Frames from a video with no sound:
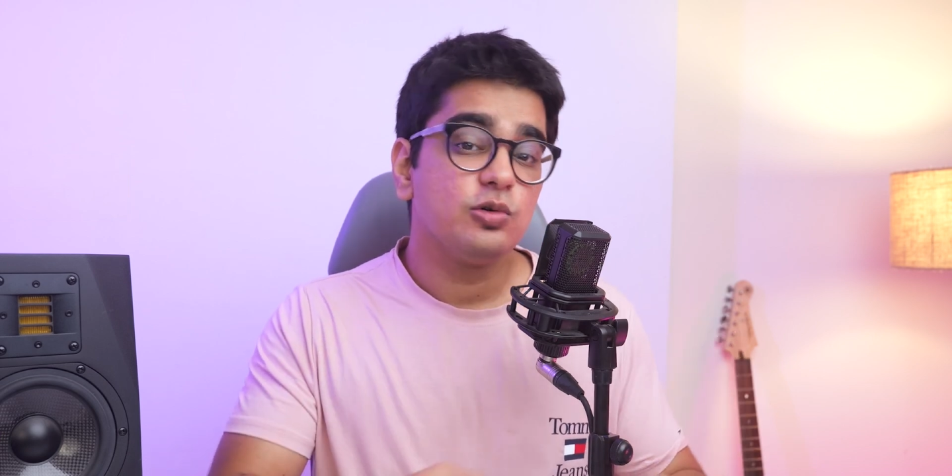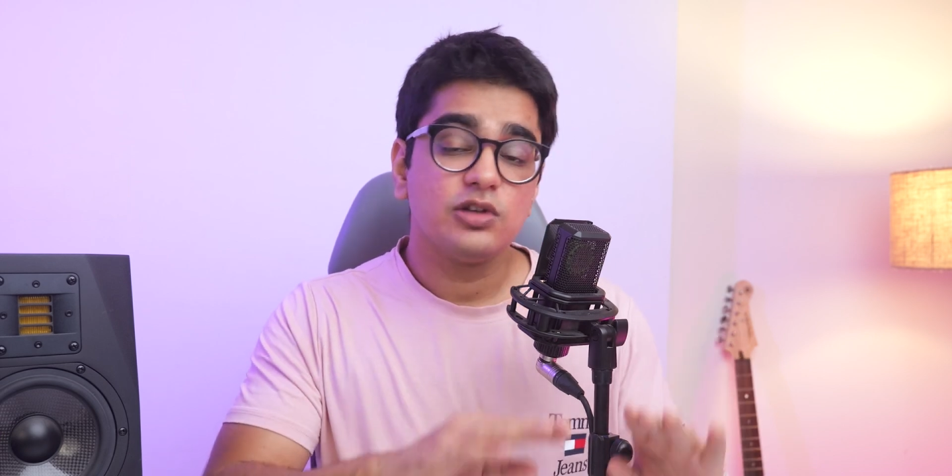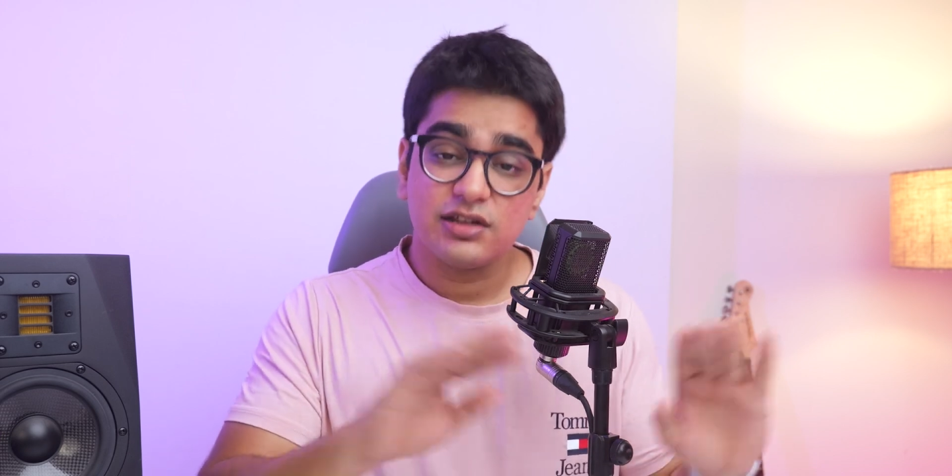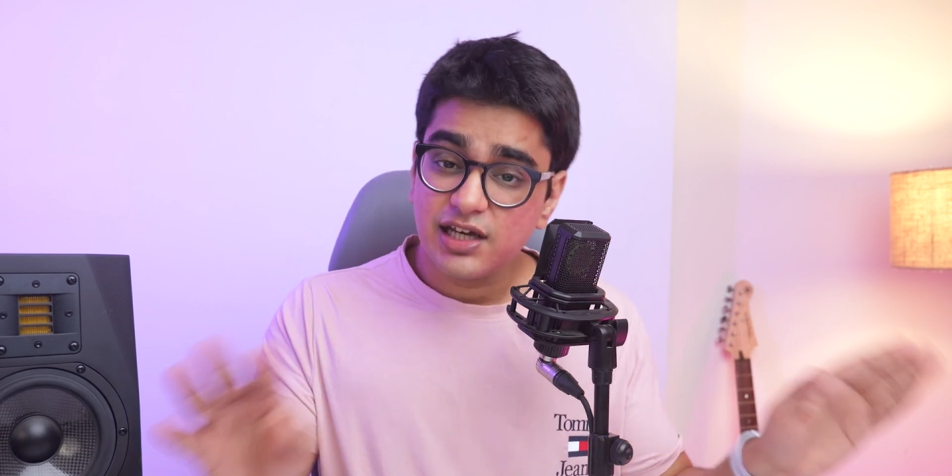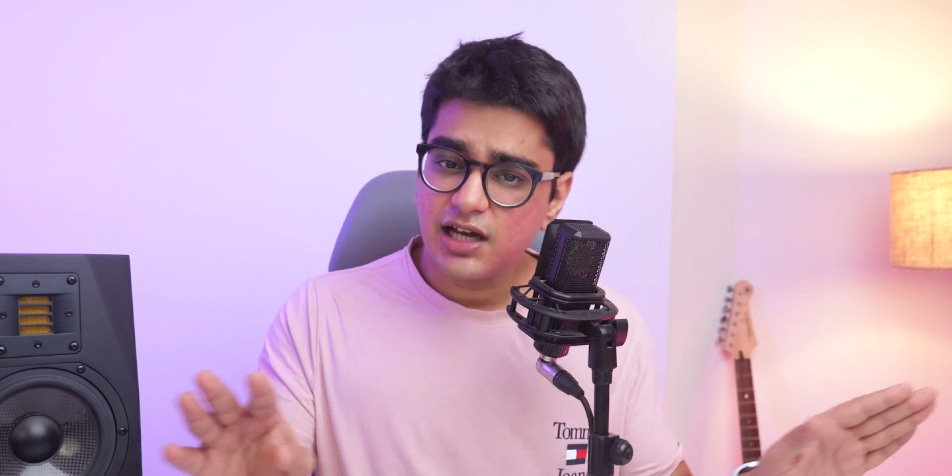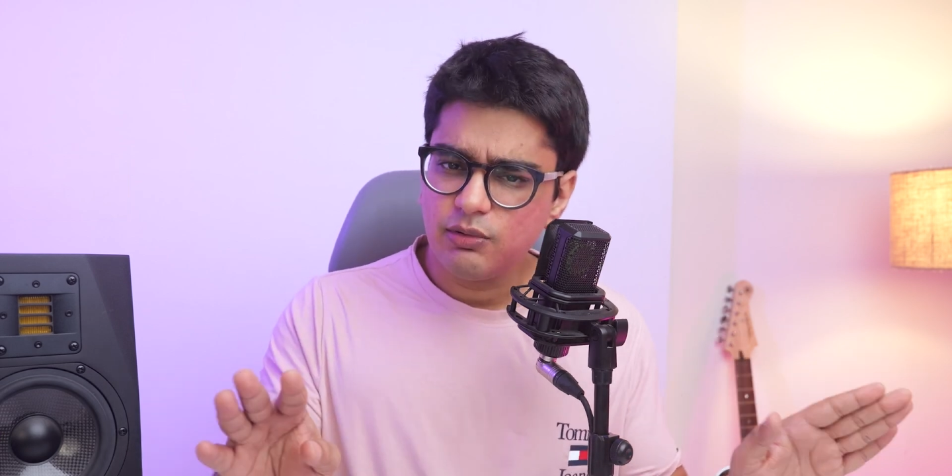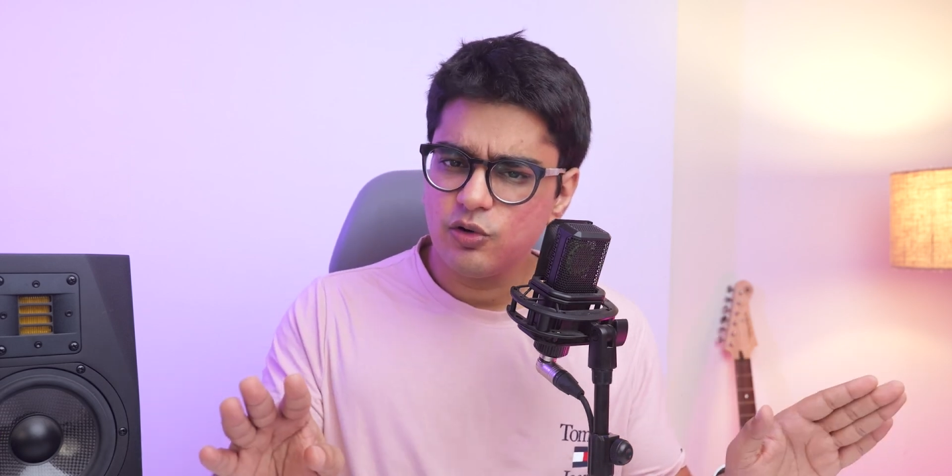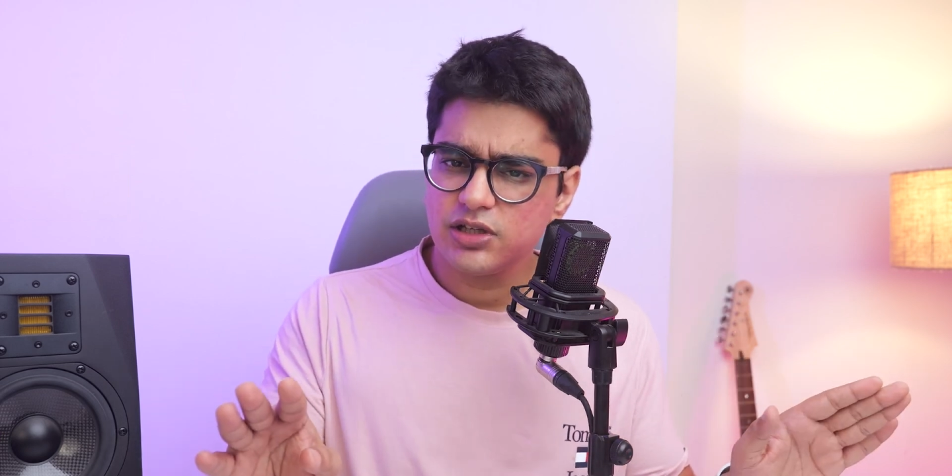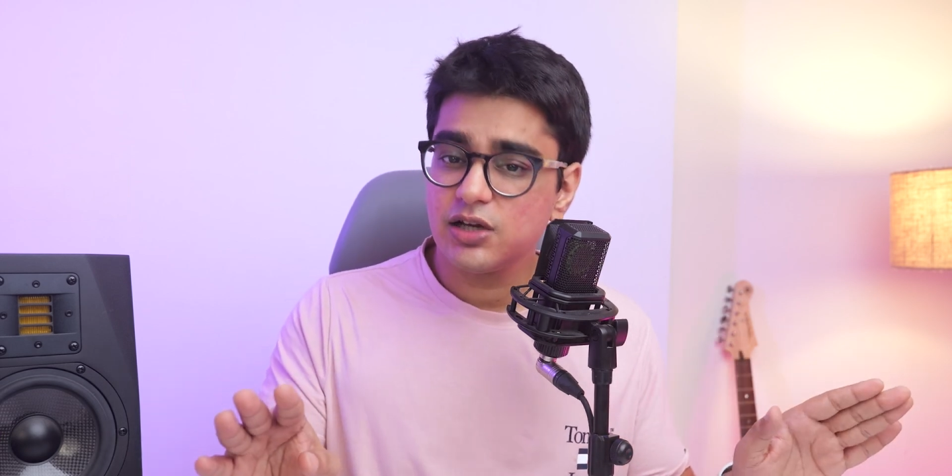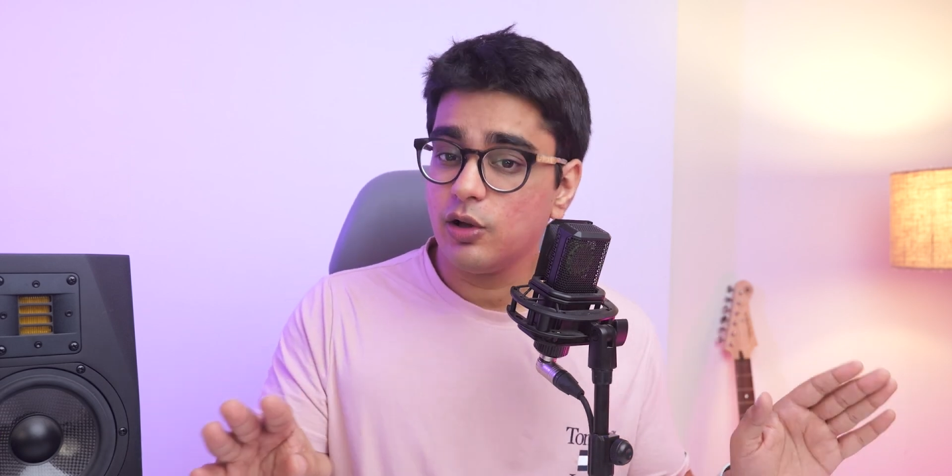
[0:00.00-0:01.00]
nothing
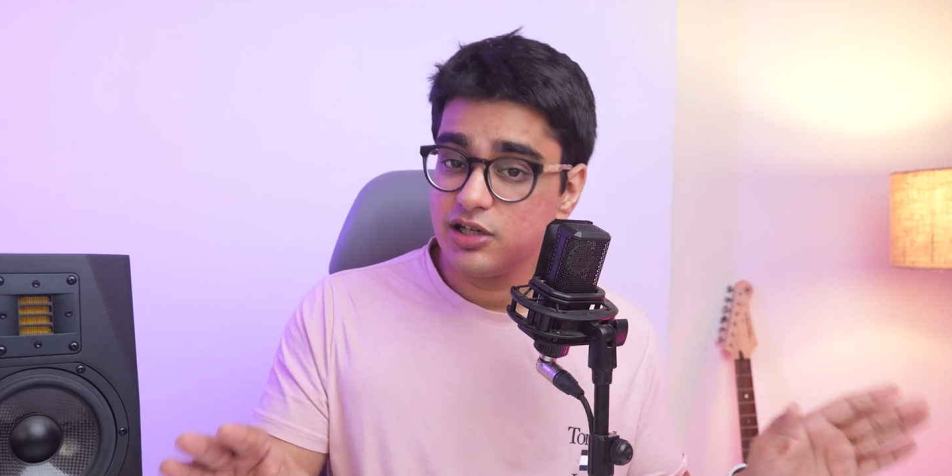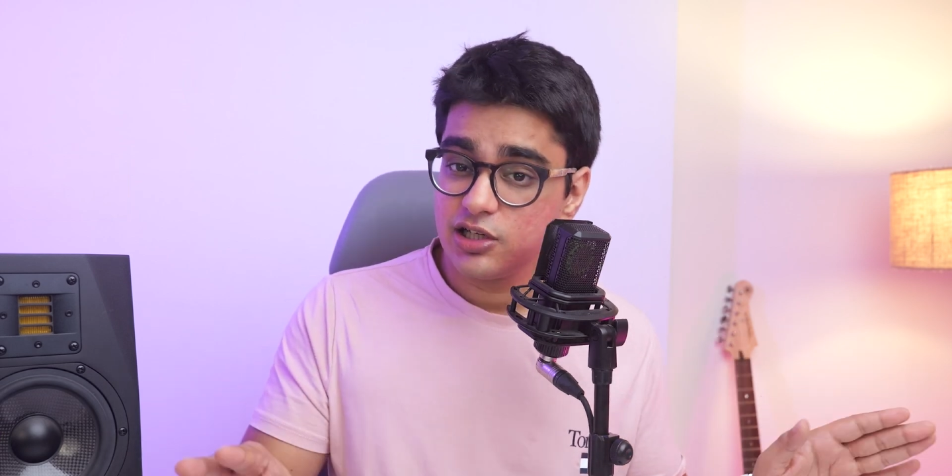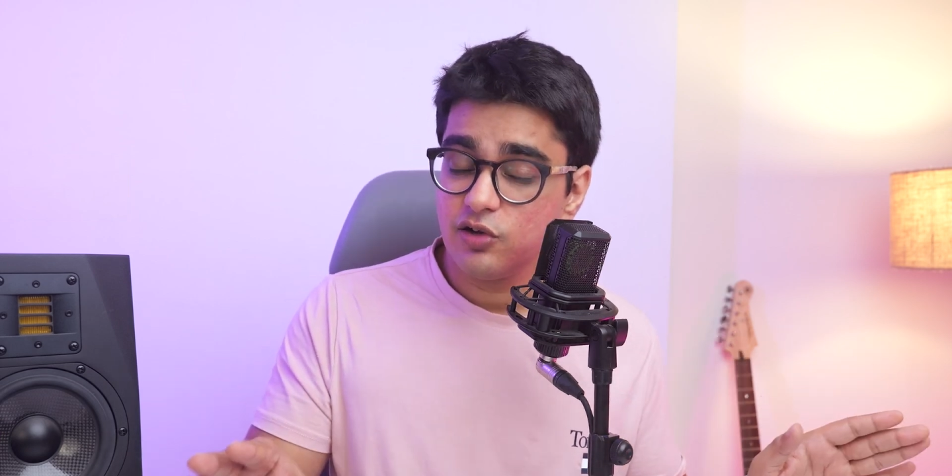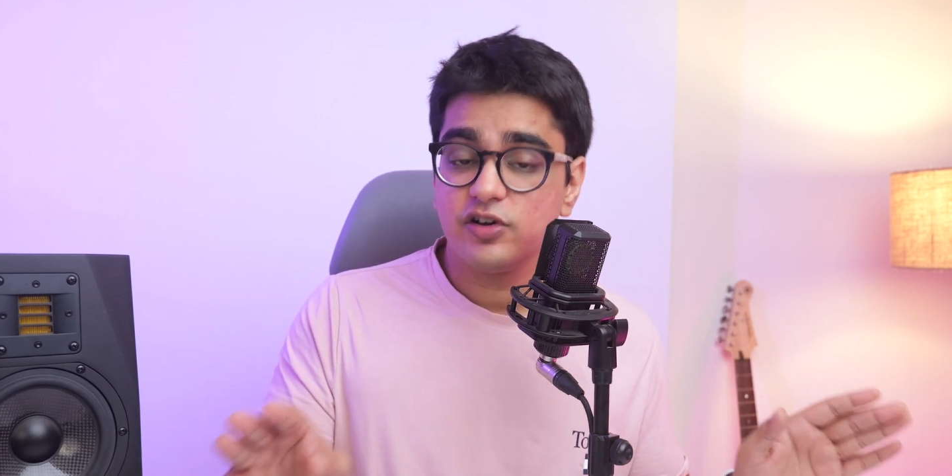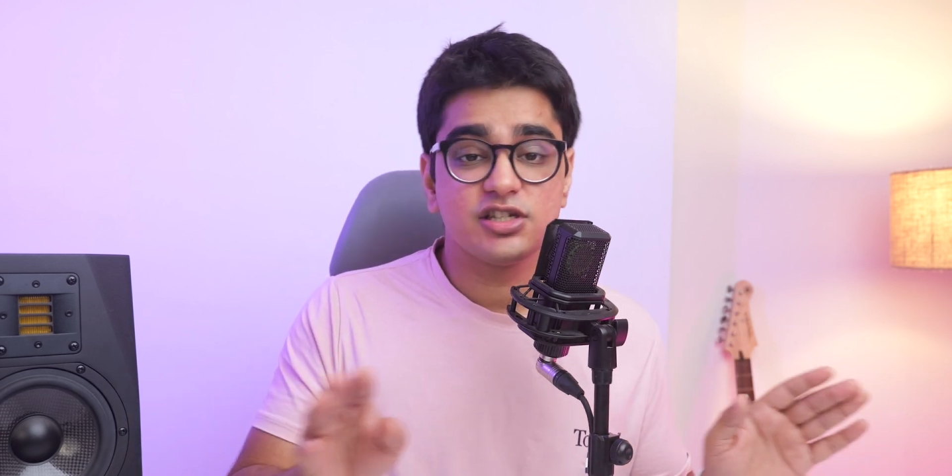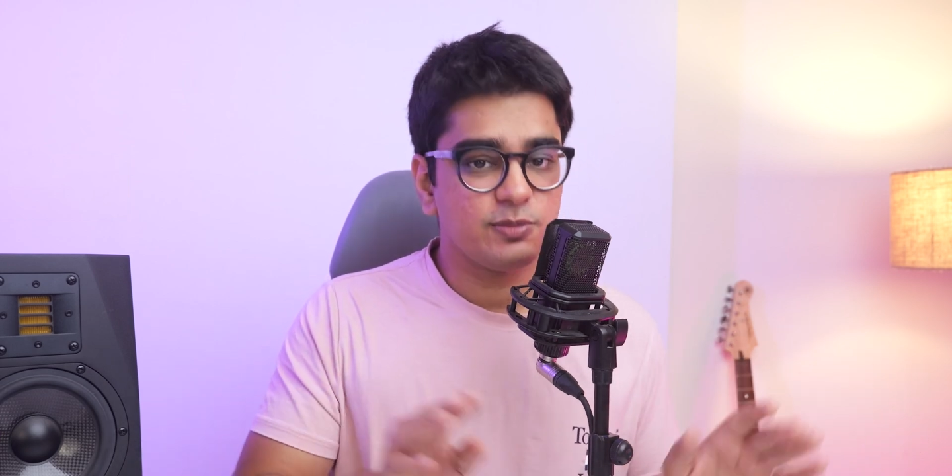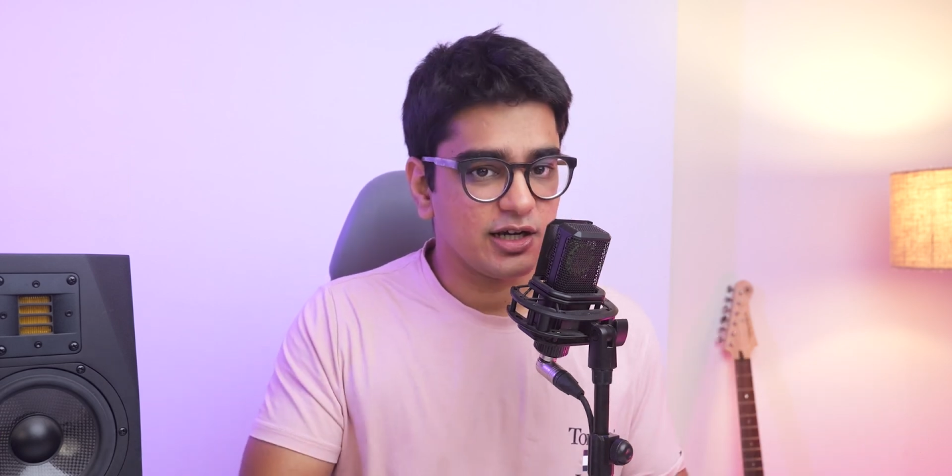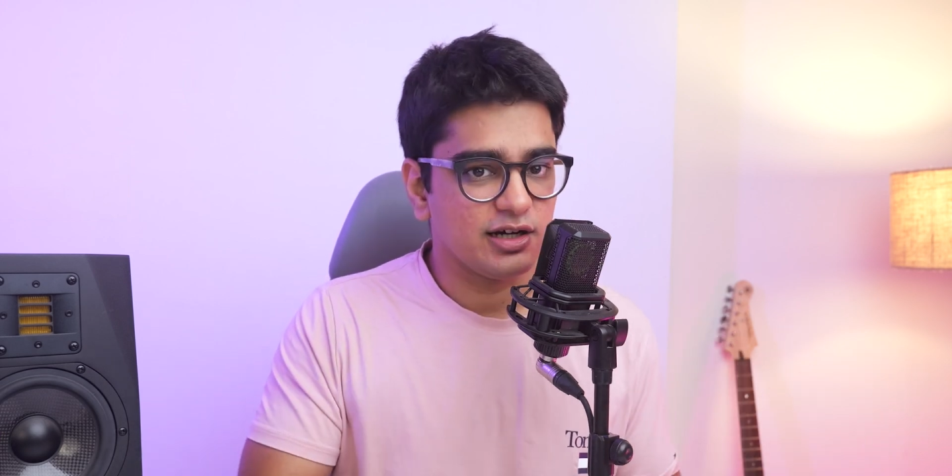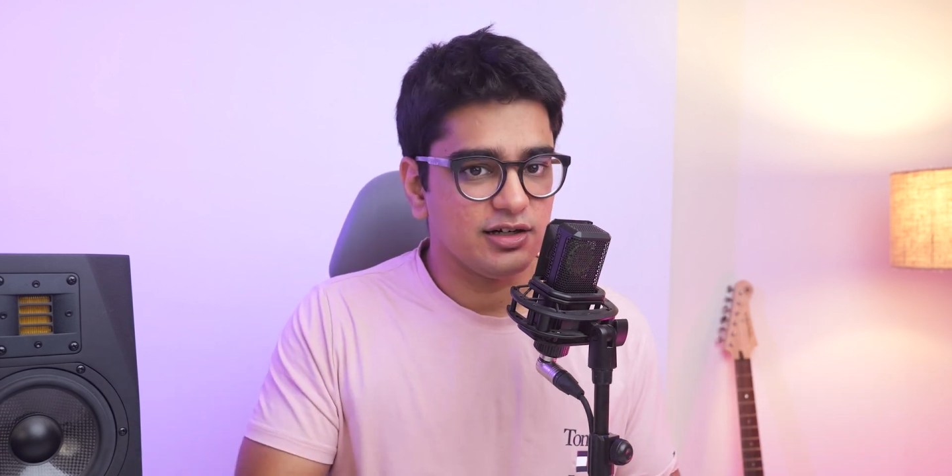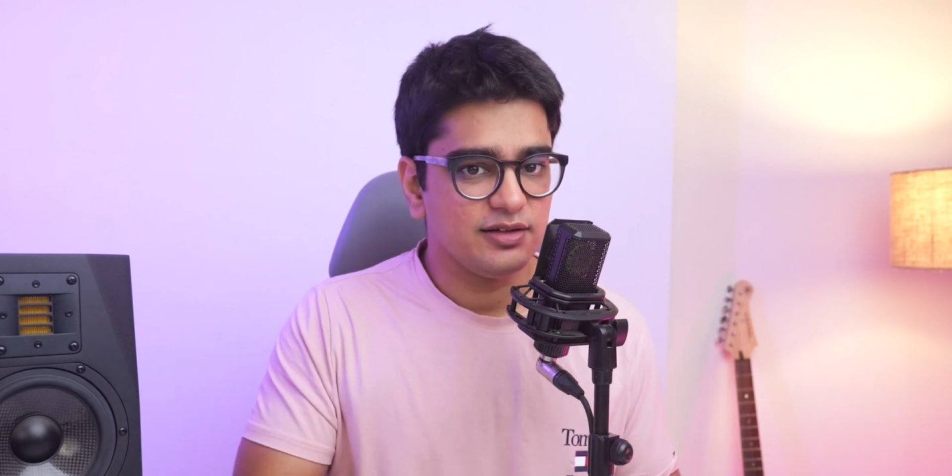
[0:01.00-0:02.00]
about the quality of a
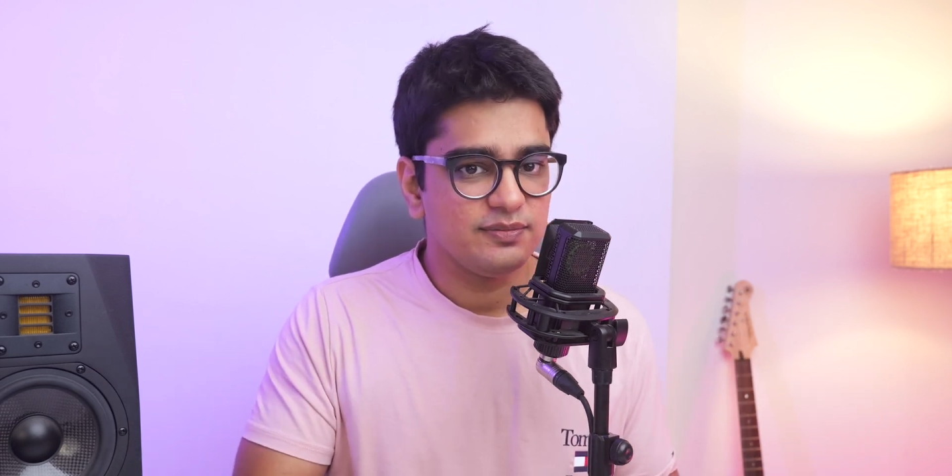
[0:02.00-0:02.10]
speaker.